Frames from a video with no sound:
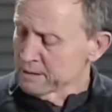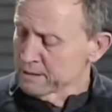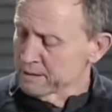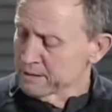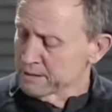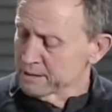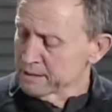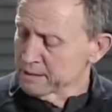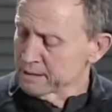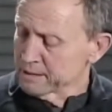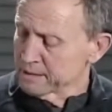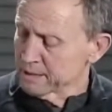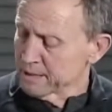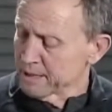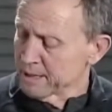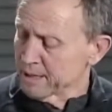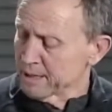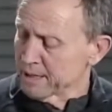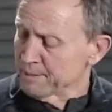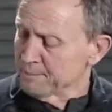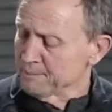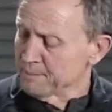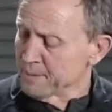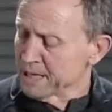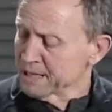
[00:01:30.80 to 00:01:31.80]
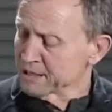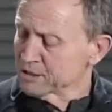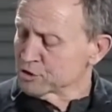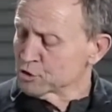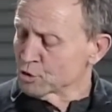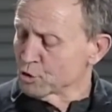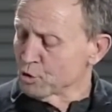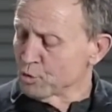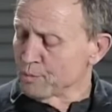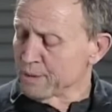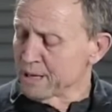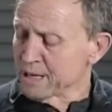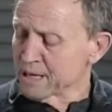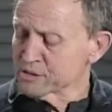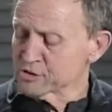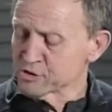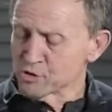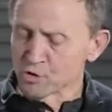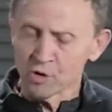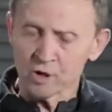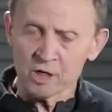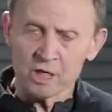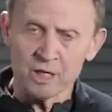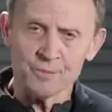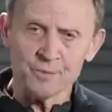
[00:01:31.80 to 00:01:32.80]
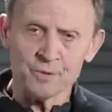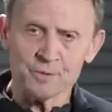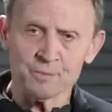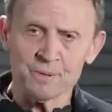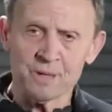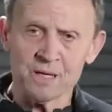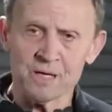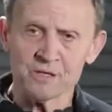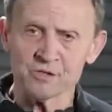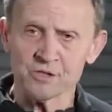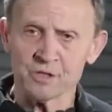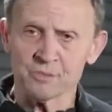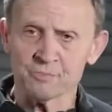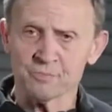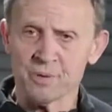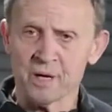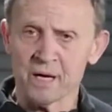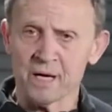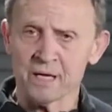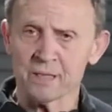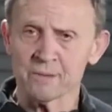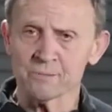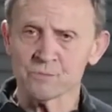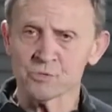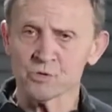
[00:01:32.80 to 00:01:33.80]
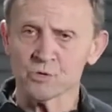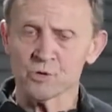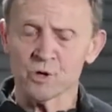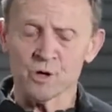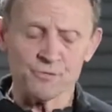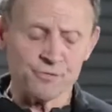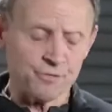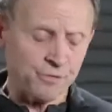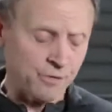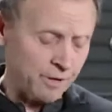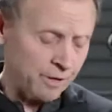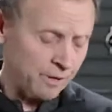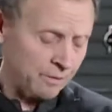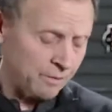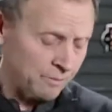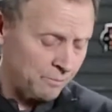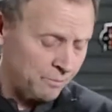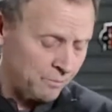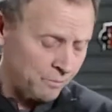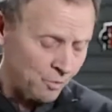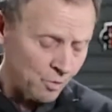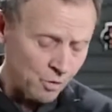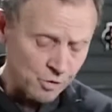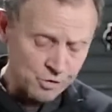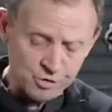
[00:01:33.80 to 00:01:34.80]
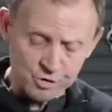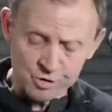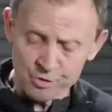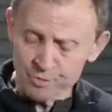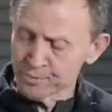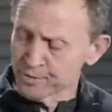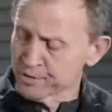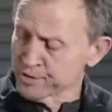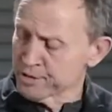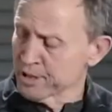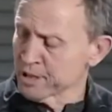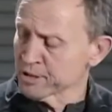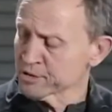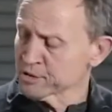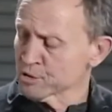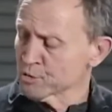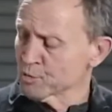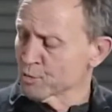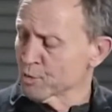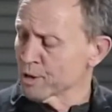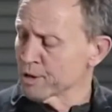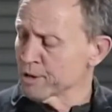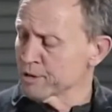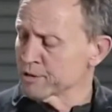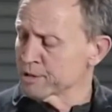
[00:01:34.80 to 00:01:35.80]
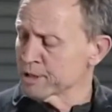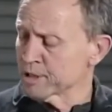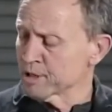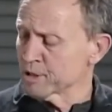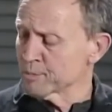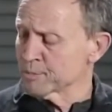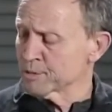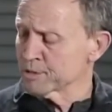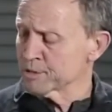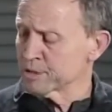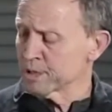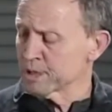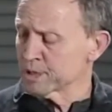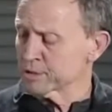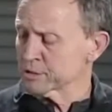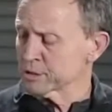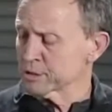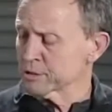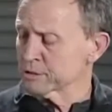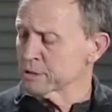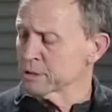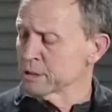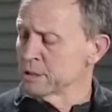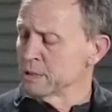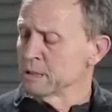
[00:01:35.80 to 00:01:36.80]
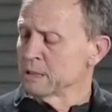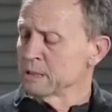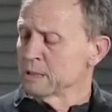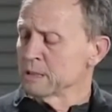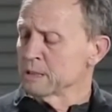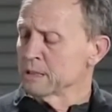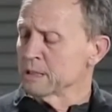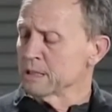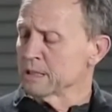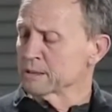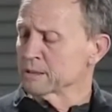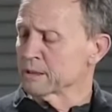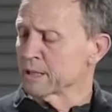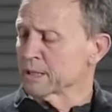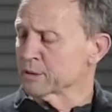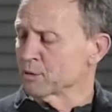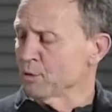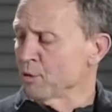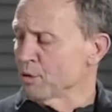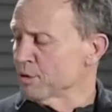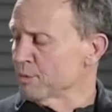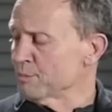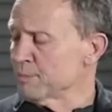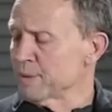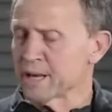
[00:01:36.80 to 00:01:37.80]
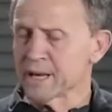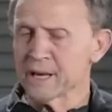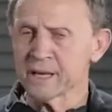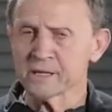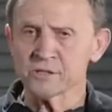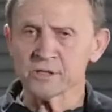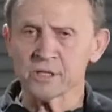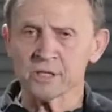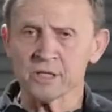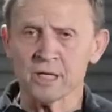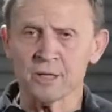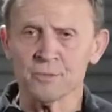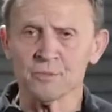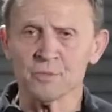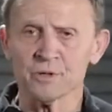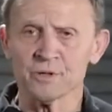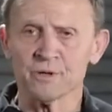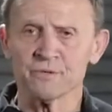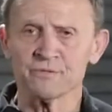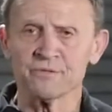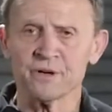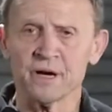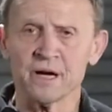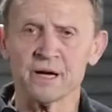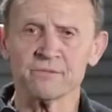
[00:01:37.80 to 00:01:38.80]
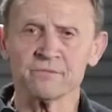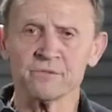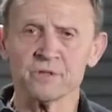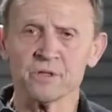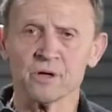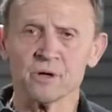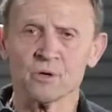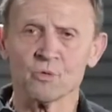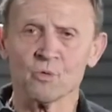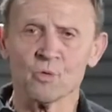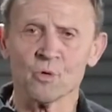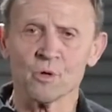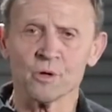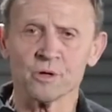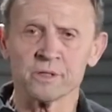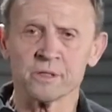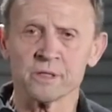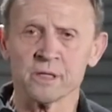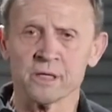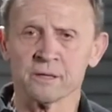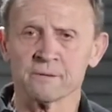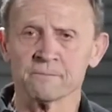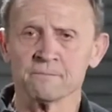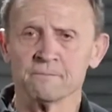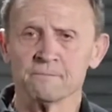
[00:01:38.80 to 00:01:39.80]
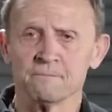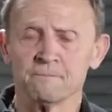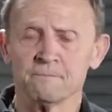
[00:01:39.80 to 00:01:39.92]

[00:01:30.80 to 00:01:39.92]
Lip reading: The main tool bags, they all come with plastic bottoms, offering moisture protection, wear and tear protection, and like all the bags, they come with a 5-year warranty.